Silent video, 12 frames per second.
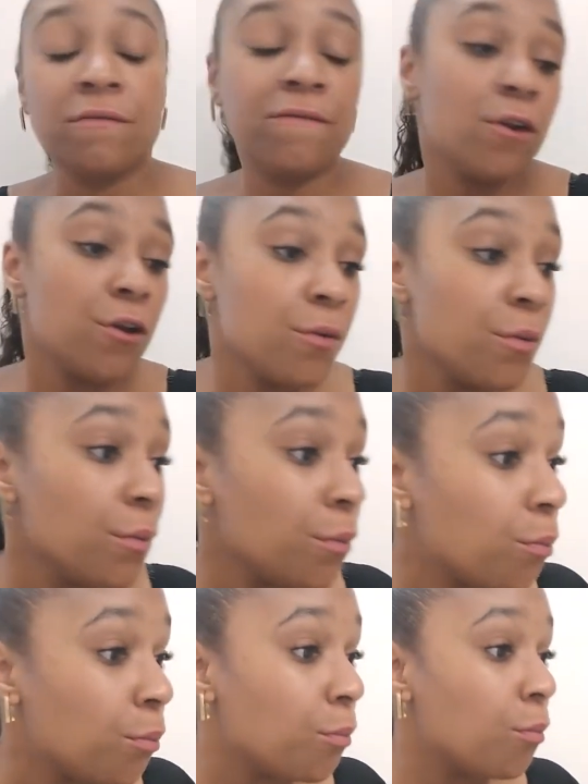follow
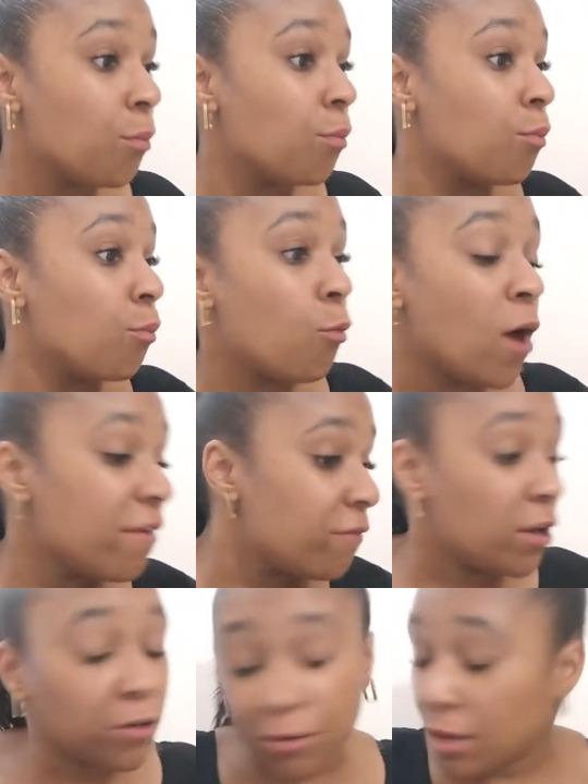
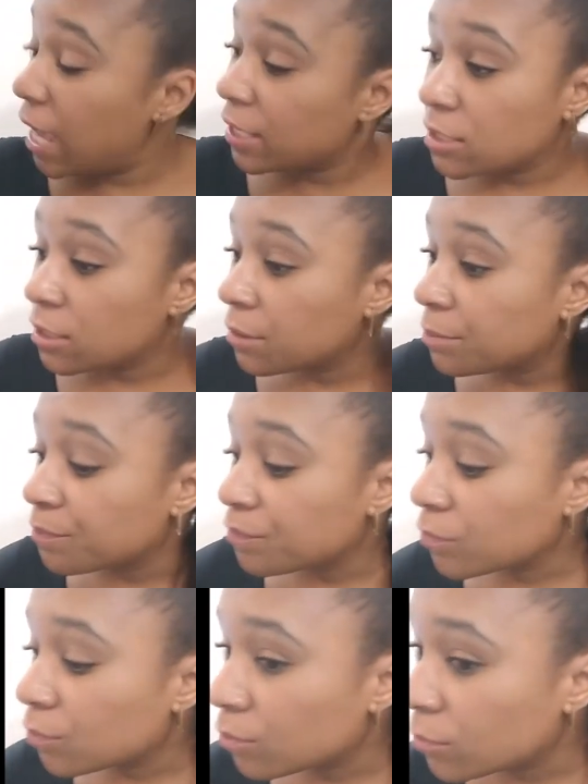whatever. I don't know how to.
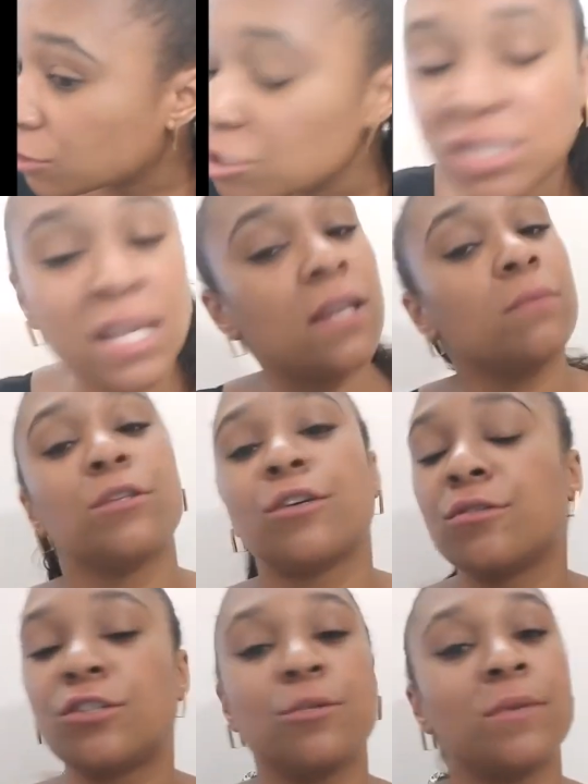Just take them to
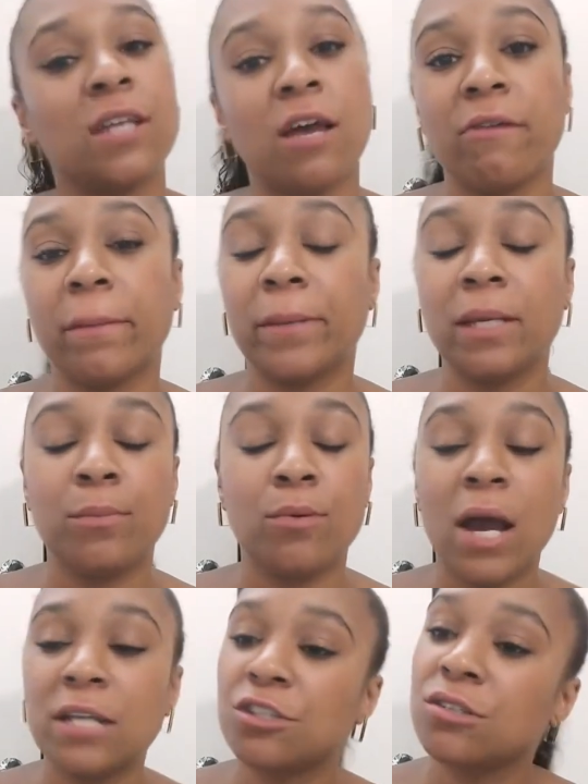consumer direct
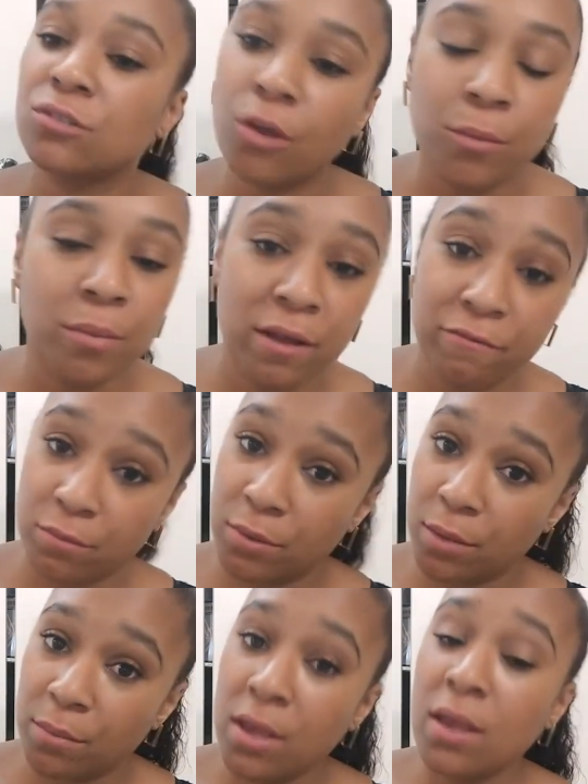people and just don't buy from
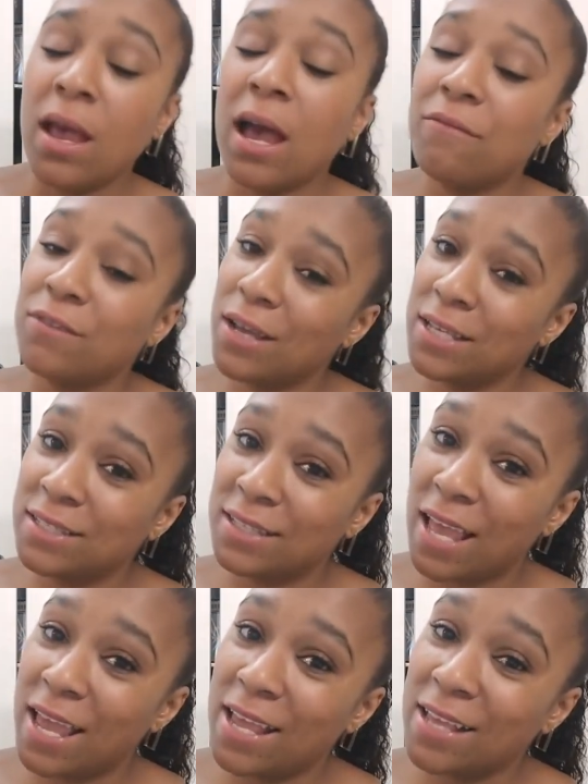them. Have a nice
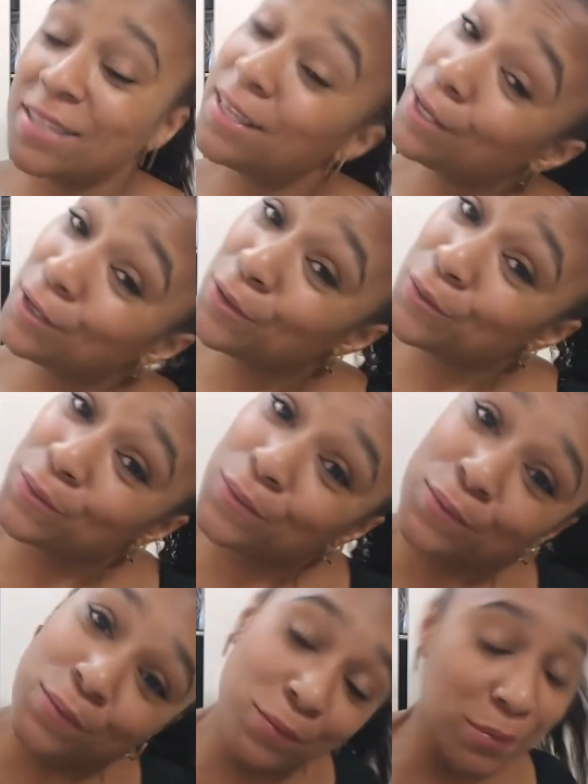day. Thank
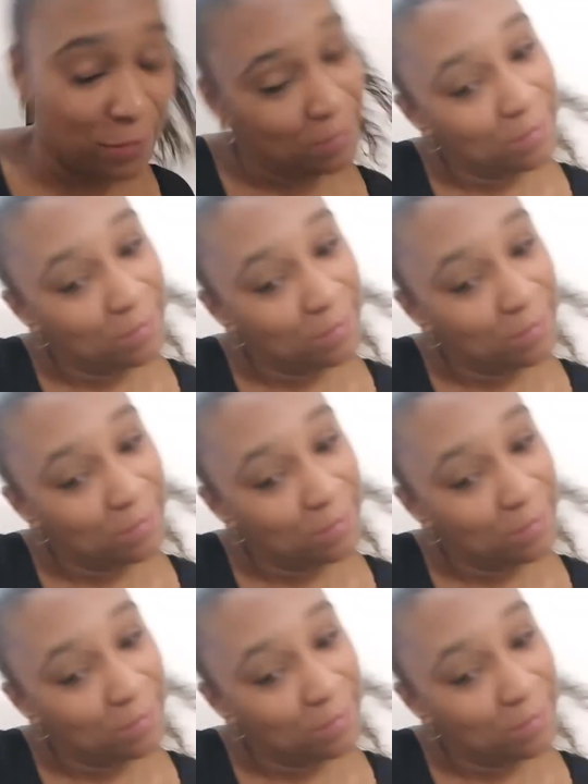you.